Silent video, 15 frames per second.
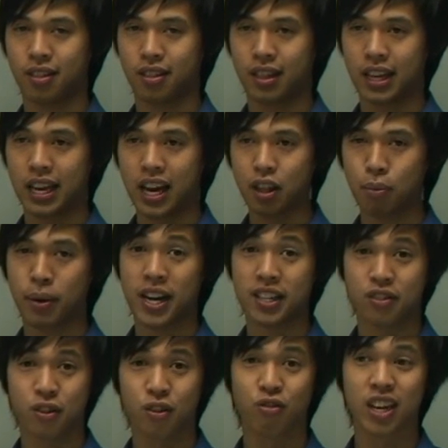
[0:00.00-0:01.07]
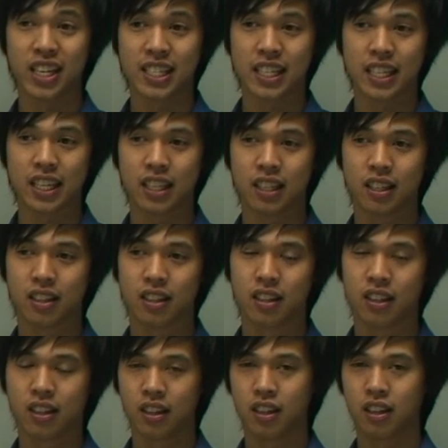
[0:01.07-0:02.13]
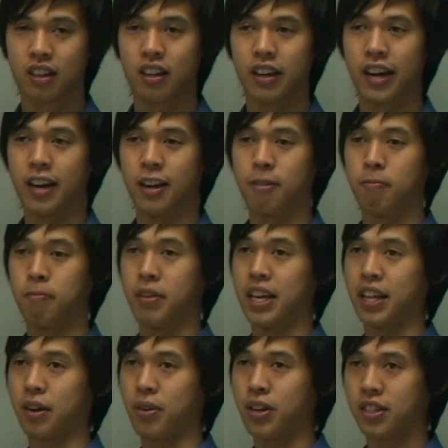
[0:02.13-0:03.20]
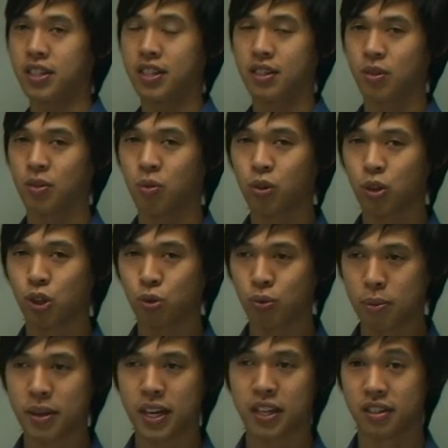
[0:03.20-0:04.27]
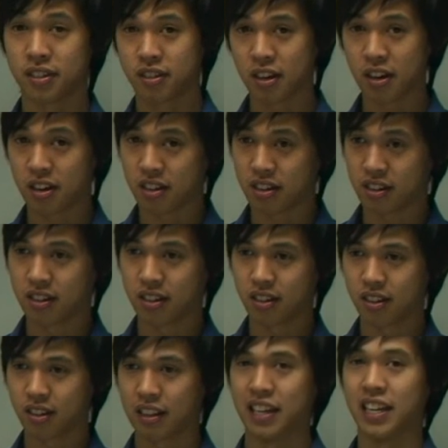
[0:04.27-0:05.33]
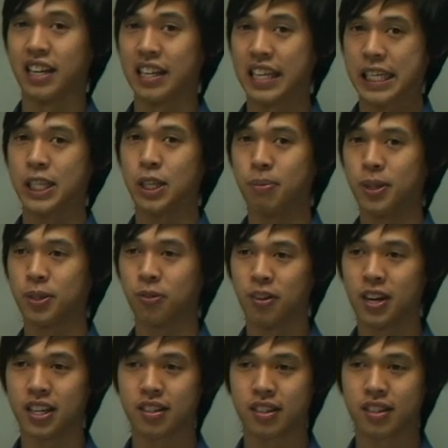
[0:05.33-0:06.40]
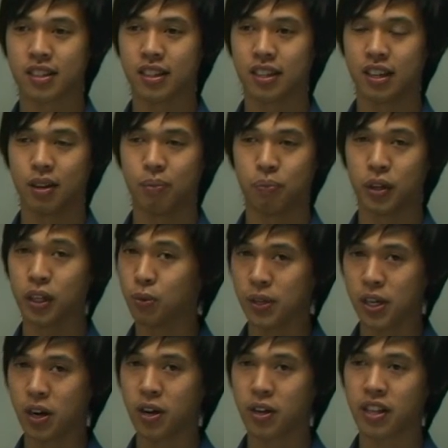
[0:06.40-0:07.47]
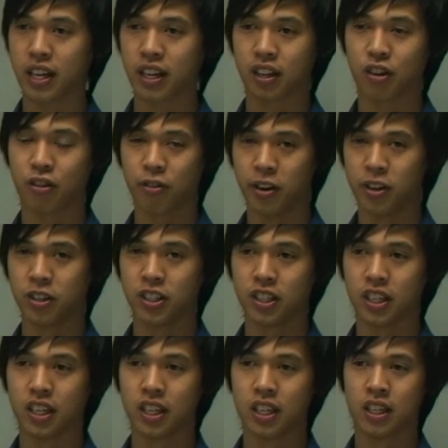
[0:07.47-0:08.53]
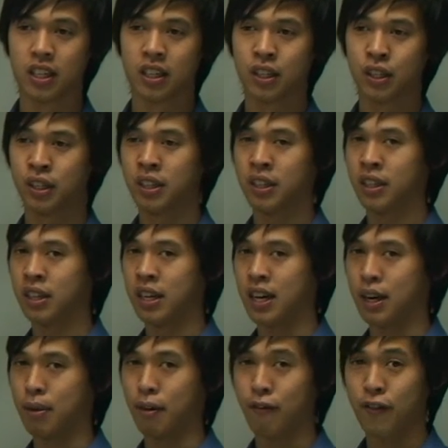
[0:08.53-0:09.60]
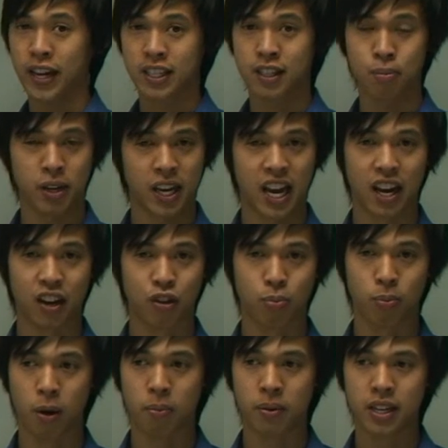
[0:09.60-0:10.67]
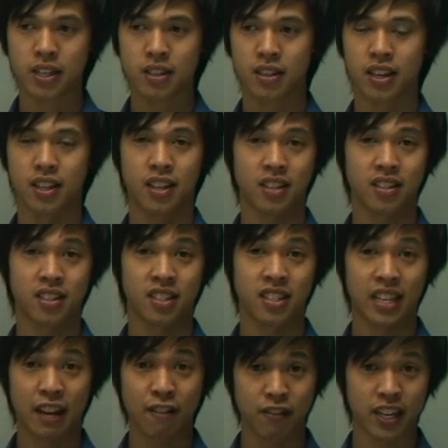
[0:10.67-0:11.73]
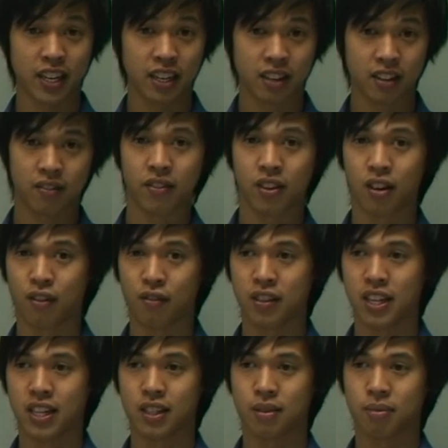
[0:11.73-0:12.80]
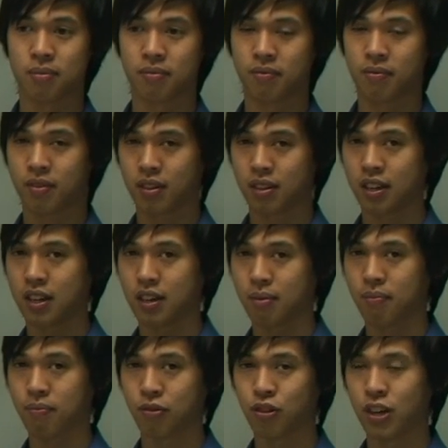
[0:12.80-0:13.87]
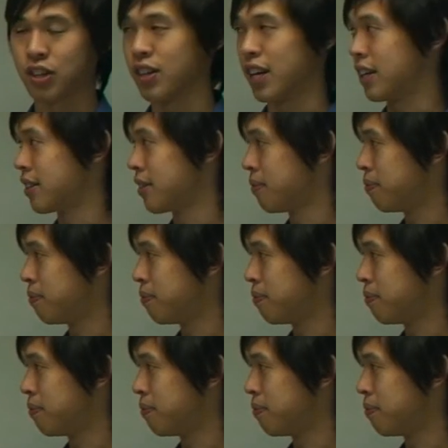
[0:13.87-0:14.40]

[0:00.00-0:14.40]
the other parts are all rusty. Now the question is, should we be concerned that there's so much rust? Because we know that corrosion affects the mechanical properties and thus the safety of these train tracks.